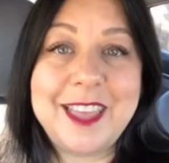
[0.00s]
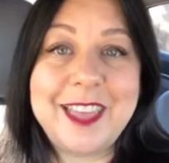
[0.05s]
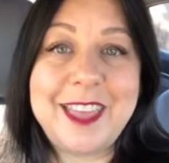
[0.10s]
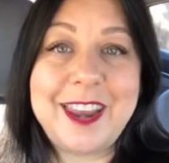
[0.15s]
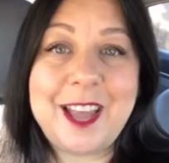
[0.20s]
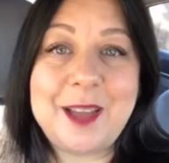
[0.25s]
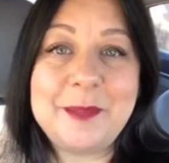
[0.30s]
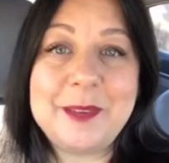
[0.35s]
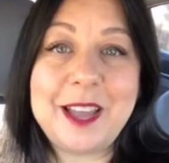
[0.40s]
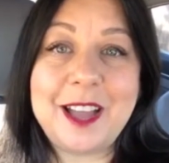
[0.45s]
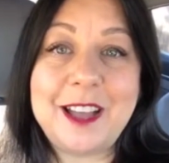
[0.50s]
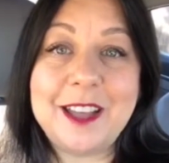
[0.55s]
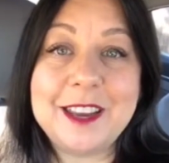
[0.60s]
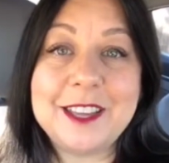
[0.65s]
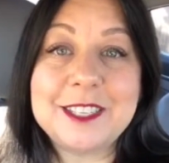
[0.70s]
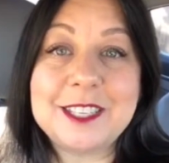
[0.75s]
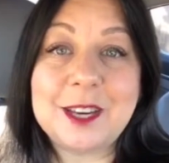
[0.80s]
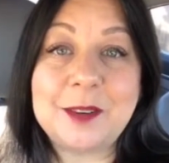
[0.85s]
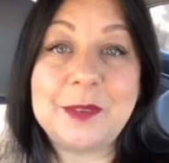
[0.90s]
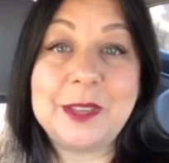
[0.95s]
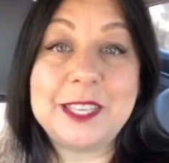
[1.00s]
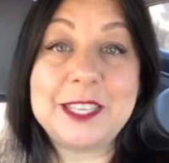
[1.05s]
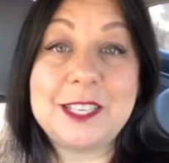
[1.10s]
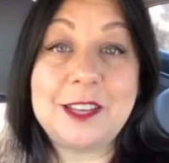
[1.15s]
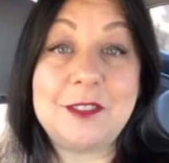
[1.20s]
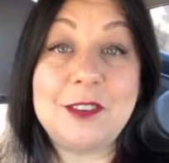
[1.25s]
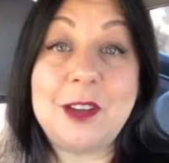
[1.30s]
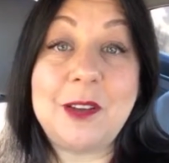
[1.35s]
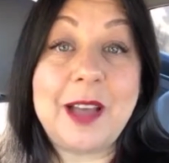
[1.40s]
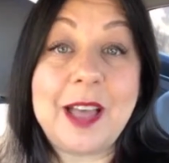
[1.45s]
And I'll be honest, I really
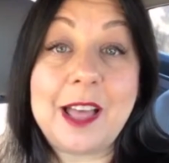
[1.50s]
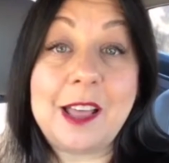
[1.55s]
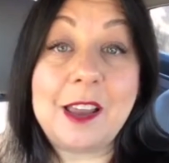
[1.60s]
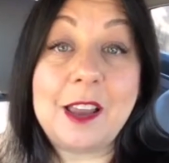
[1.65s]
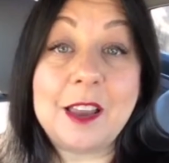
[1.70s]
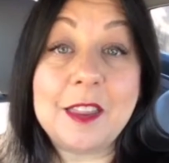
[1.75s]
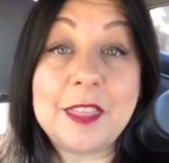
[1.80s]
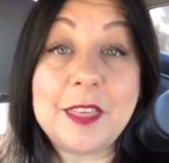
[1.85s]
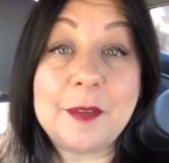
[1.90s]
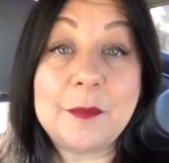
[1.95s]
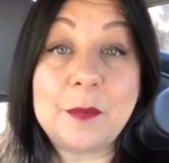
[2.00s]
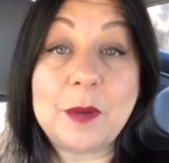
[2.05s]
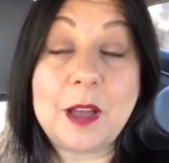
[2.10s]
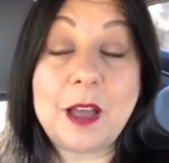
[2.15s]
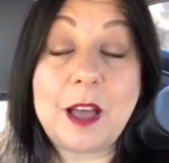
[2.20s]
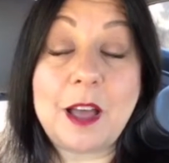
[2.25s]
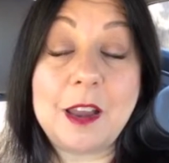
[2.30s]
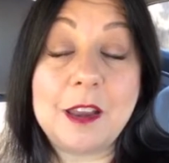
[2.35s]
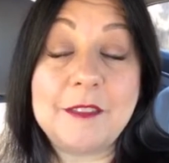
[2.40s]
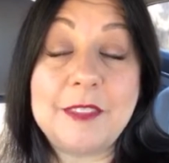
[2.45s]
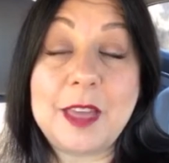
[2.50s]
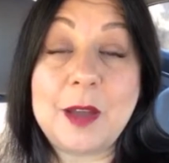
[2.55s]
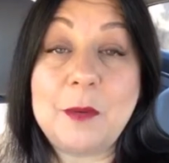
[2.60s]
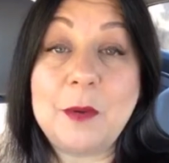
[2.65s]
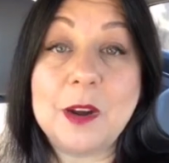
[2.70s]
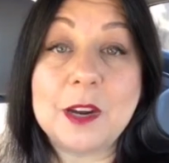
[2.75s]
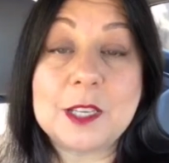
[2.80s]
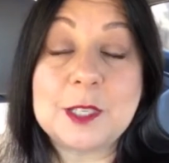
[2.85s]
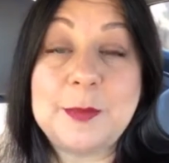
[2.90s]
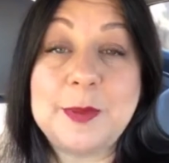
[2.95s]
don't know how all the all of that
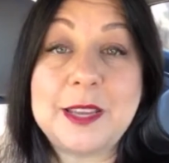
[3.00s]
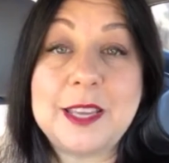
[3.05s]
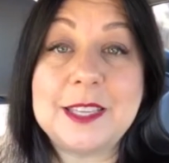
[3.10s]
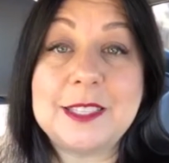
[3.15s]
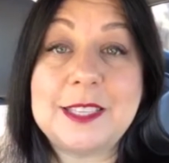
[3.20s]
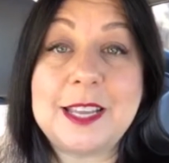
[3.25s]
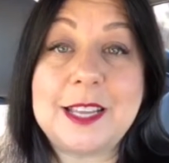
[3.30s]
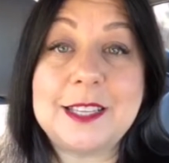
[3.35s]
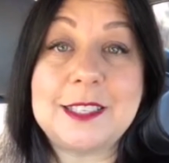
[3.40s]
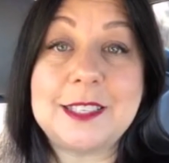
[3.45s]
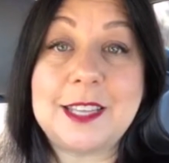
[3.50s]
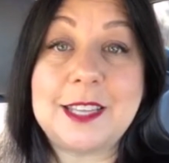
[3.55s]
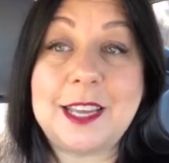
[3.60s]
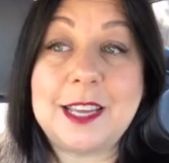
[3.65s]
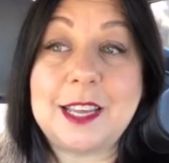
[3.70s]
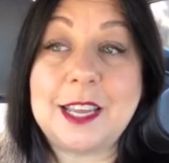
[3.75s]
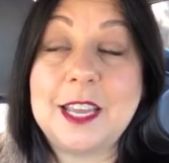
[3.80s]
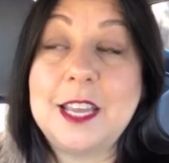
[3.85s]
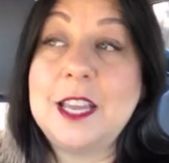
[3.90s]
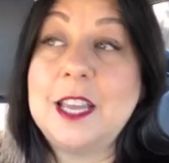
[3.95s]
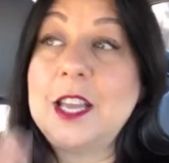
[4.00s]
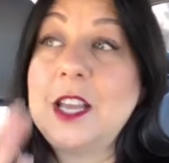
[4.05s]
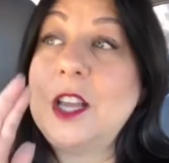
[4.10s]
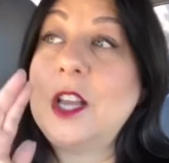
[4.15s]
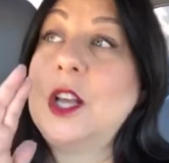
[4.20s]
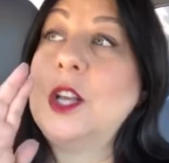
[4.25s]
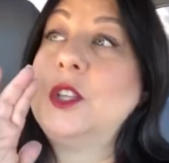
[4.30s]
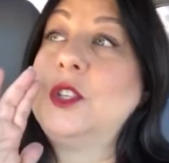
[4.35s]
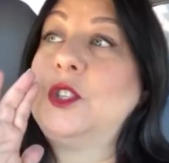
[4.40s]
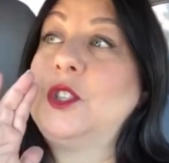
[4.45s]
works because that's like
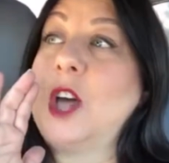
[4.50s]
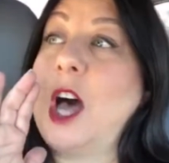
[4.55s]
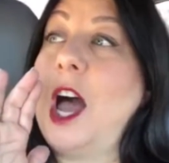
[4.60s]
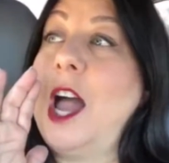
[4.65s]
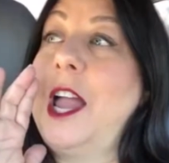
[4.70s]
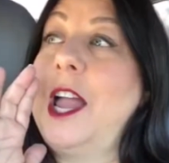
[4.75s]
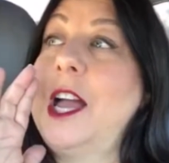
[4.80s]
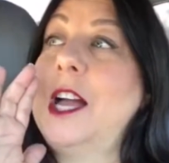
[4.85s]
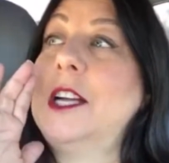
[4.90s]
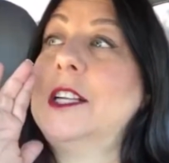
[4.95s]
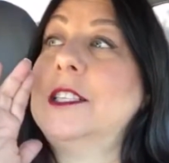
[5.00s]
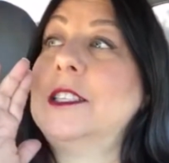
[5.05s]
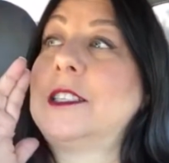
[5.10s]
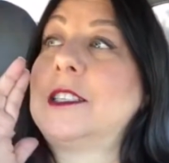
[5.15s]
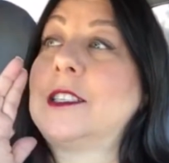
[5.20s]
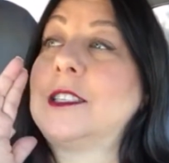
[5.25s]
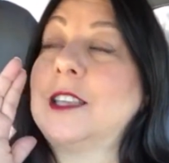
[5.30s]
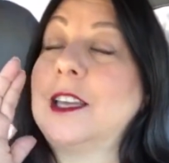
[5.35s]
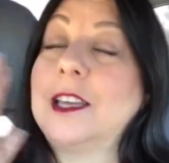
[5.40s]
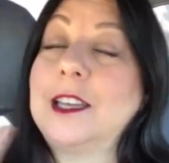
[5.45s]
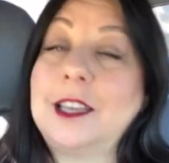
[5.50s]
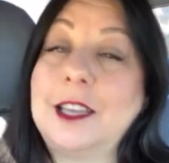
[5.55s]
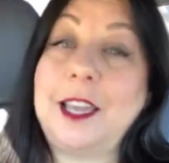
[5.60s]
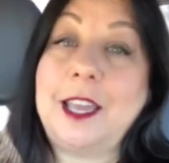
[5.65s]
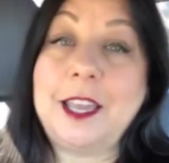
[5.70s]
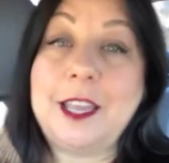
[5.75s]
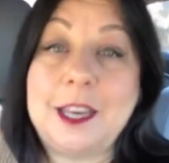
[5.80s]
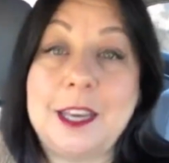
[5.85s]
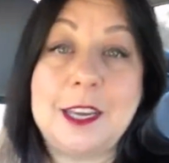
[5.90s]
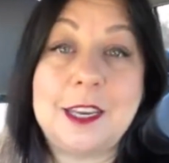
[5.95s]
science.
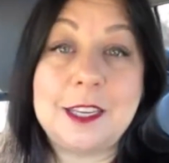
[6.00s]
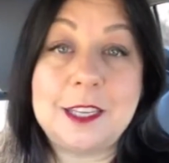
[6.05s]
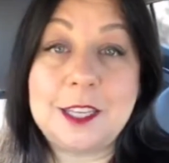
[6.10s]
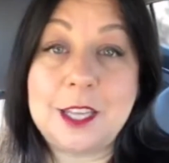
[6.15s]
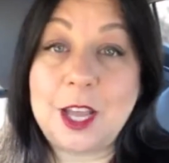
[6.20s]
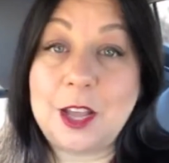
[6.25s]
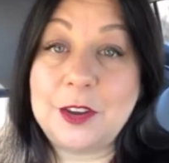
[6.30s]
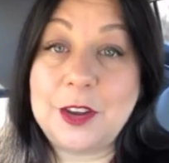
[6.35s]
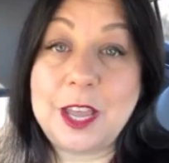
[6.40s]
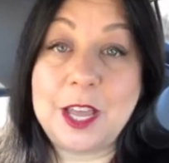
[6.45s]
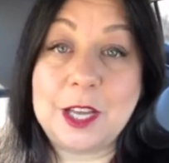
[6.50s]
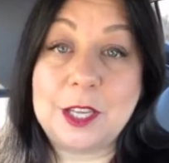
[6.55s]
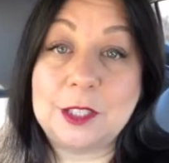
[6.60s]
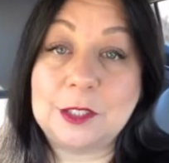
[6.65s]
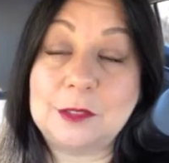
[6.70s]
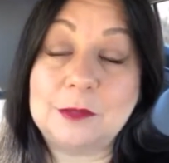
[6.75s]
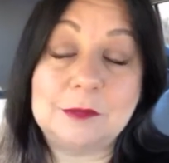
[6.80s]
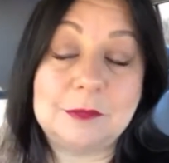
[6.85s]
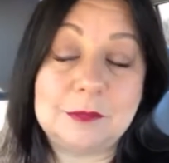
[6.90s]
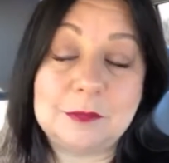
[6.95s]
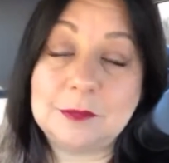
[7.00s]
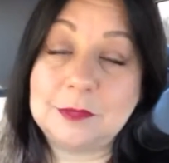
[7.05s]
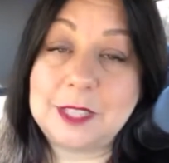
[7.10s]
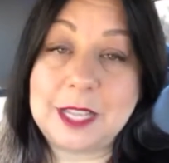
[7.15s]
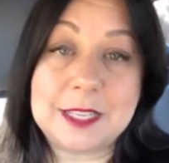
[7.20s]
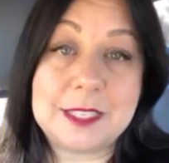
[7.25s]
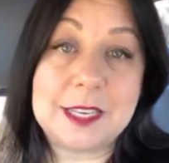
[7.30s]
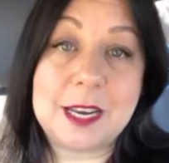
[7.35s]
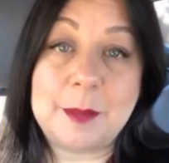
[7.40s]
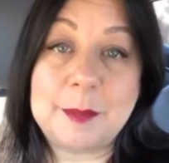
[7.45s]
And y'all know
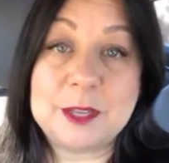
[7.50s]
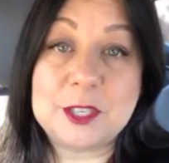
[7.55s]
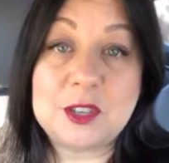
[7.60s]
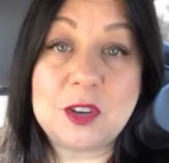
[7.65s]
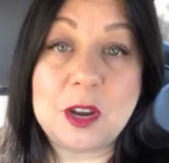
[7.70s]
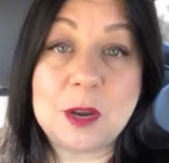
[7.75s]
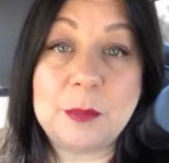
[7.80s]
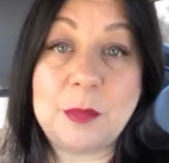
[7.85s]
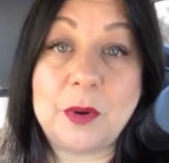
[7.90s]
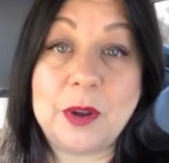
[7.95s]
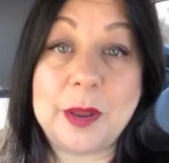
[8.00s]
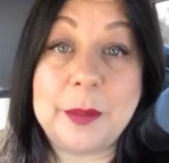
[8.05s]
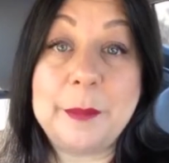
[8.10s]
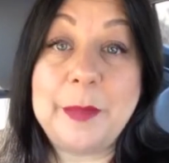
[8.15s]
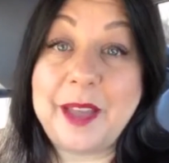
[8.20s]
that's not my strong point.